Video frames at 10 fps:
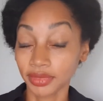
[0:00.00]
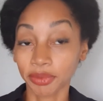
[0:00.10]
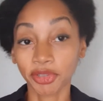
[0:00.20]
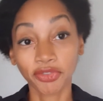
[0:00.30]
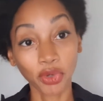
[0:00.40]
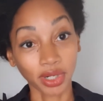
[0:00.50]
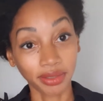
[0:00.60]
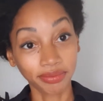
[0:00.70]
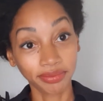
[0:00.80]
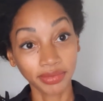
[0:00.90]
Number four,
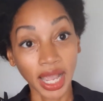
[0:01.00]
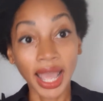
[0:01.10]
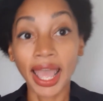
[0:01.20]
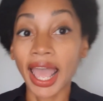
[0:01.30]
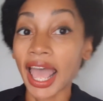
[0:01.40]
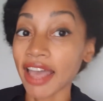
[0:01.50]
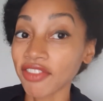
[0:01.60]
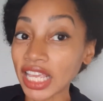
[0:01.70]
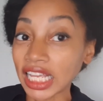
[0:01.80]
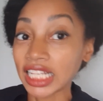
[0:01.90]

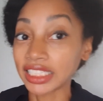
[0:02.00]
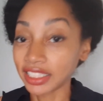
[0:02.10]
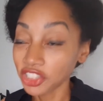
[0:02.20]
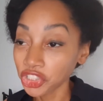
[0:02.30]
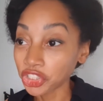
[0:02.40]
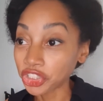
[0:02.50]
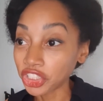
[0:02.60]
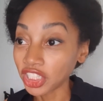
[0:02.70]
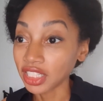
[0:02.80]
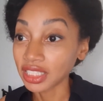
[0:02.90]
having a
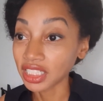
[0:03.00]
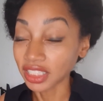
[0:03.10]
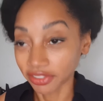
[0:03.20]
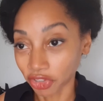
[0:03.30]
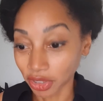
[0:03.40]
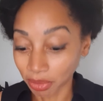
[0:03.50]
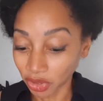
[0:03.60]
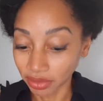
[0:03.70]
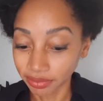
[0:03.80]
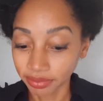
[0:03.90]
digital
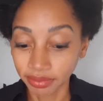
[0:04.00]
deliverable.